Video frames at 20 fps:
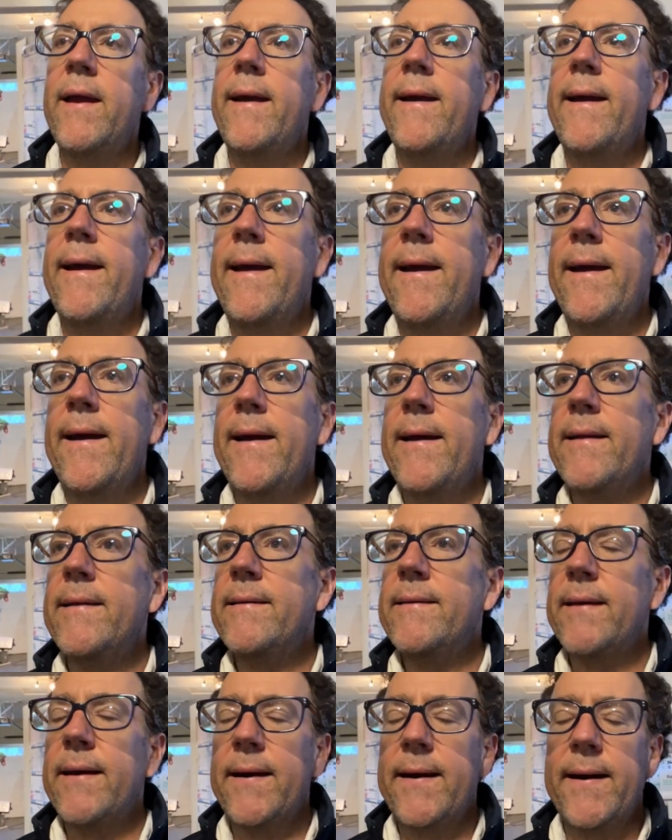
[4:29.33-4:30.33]
And
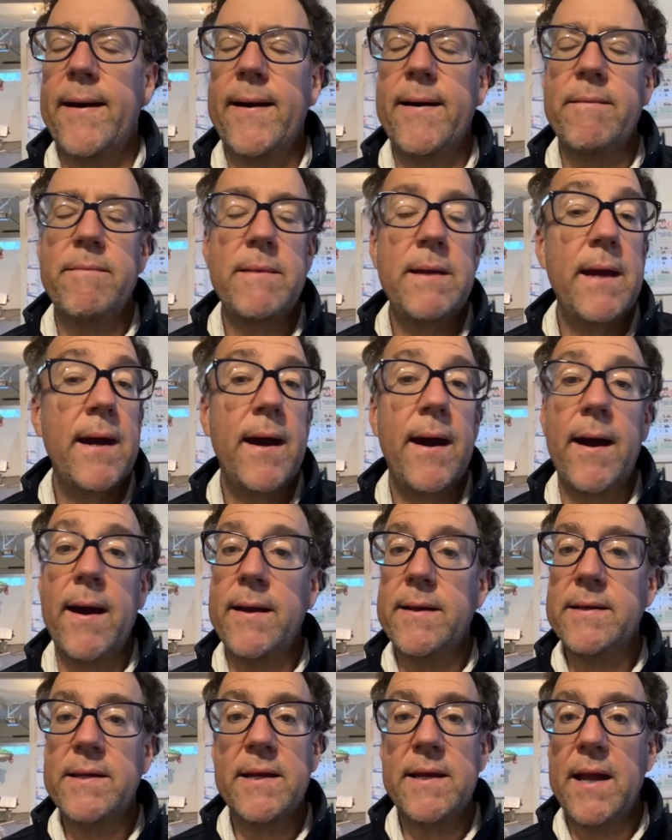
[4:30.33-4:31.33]
yeah,
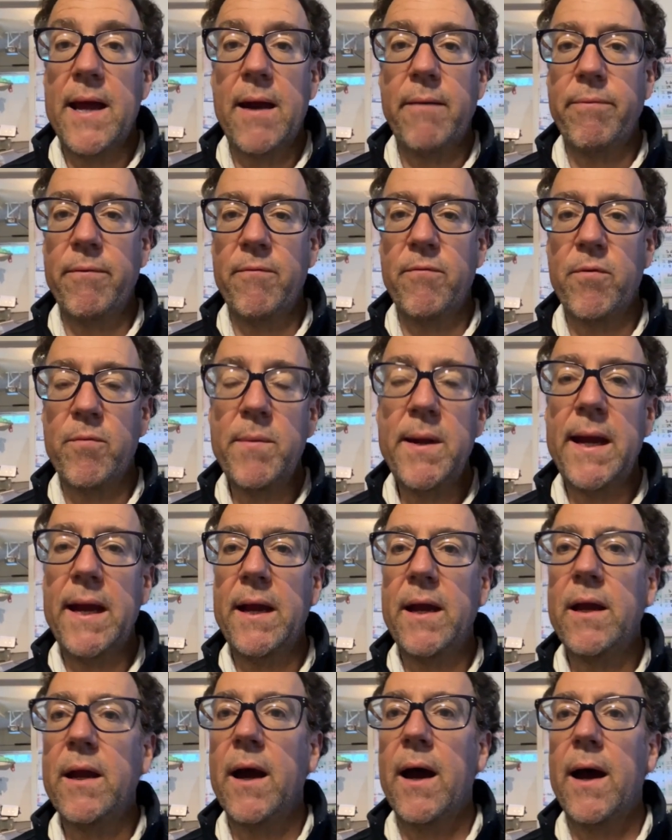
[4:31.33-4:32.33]
it didn't happen for
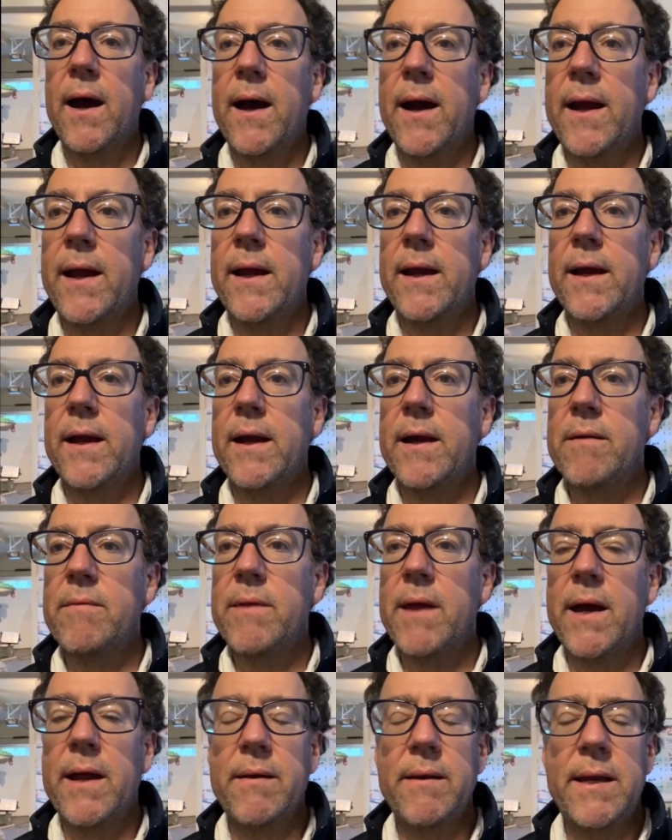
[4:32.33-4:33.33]
me.
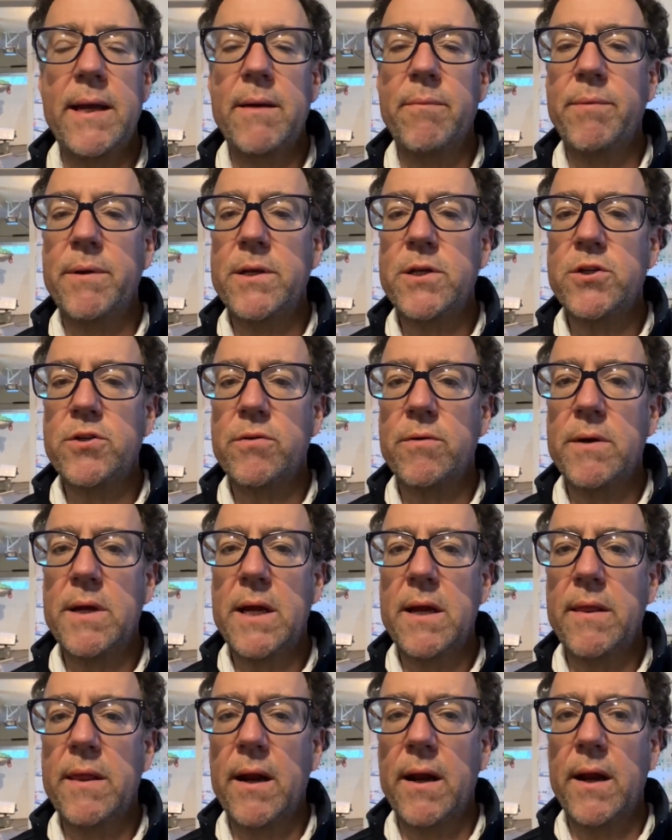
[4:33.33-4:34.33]
That hip
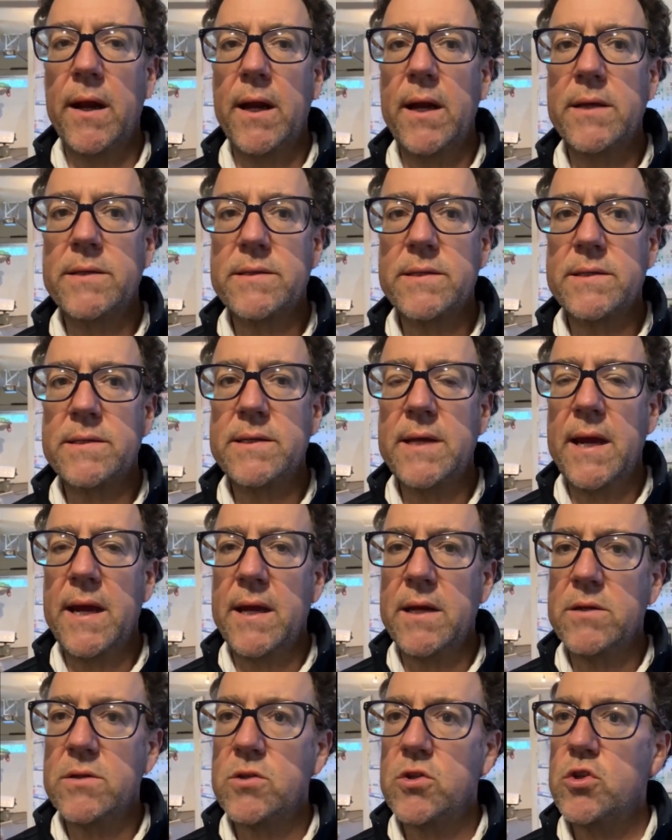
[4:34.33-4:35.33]
injury that I
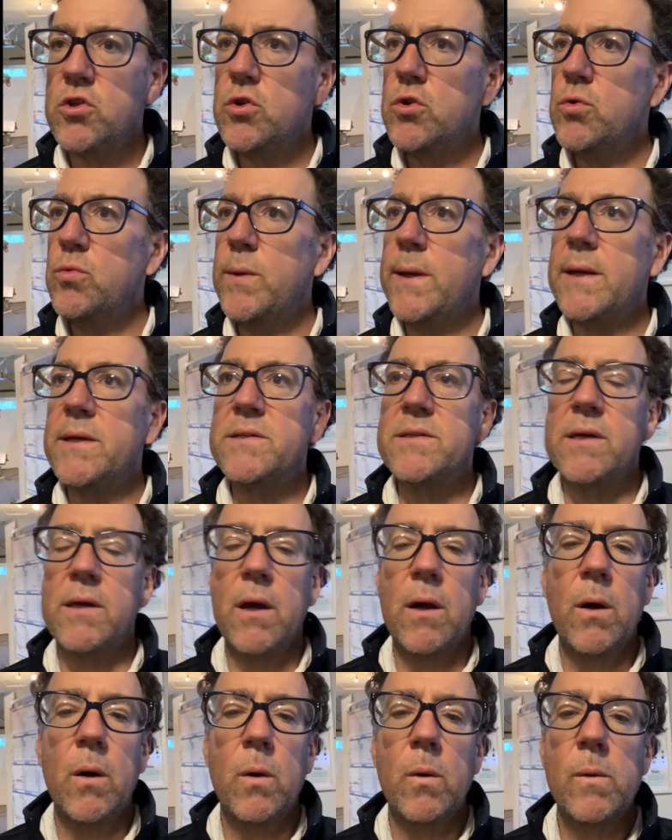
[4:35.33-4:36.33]
sustained 2 weeks
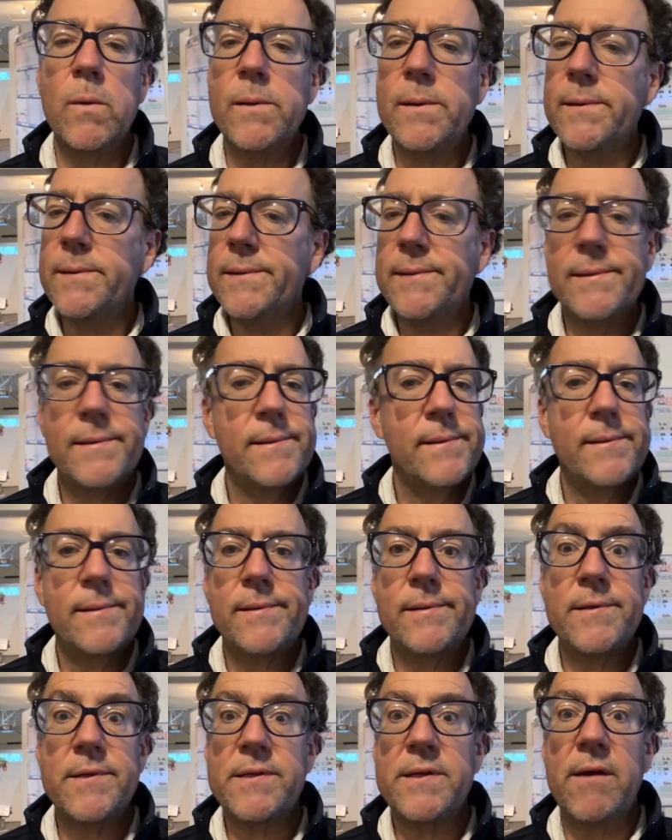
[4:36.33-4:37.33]
ago
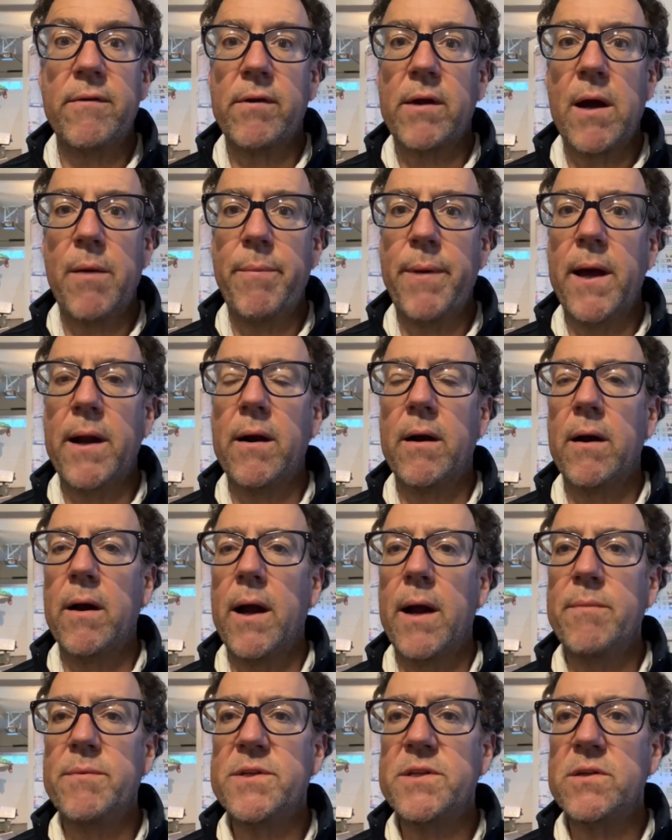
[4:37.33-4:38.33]
just never got better.
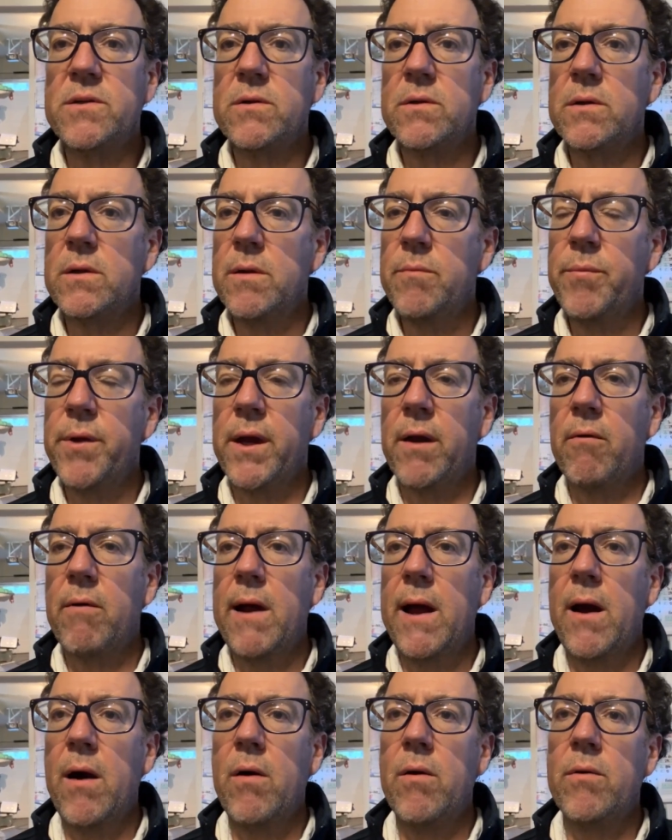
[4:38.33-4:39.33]
I'm still limping
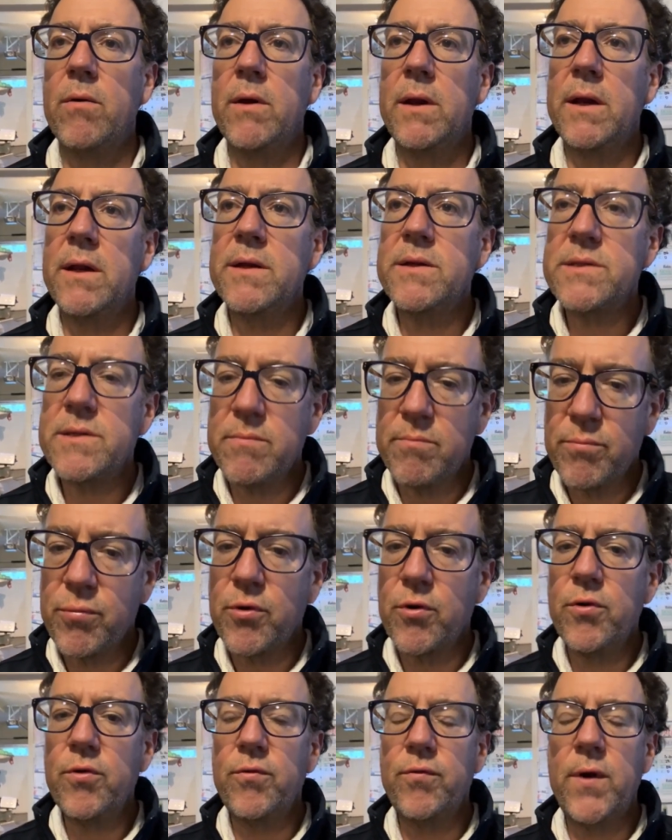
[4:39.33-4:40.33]
around. It is
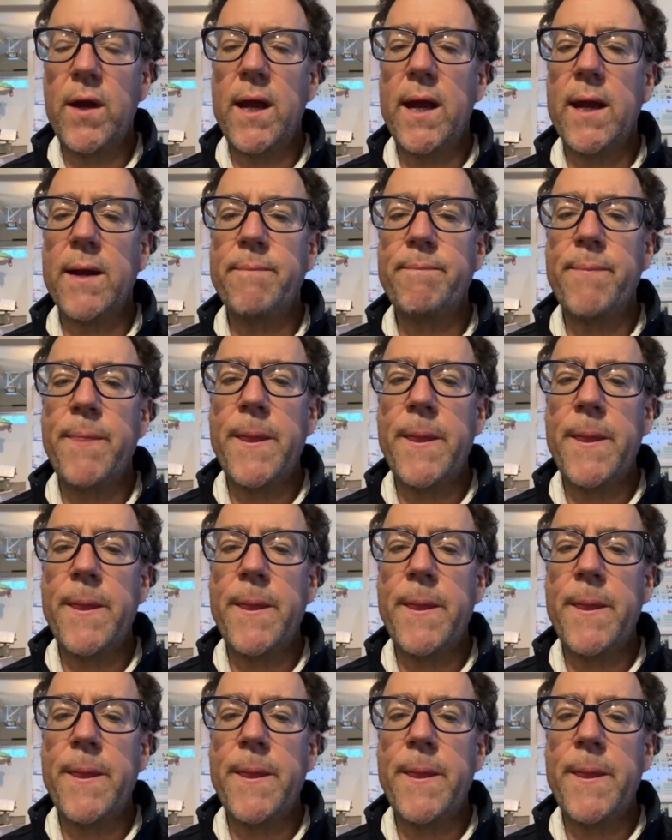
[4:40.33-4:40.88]
improving.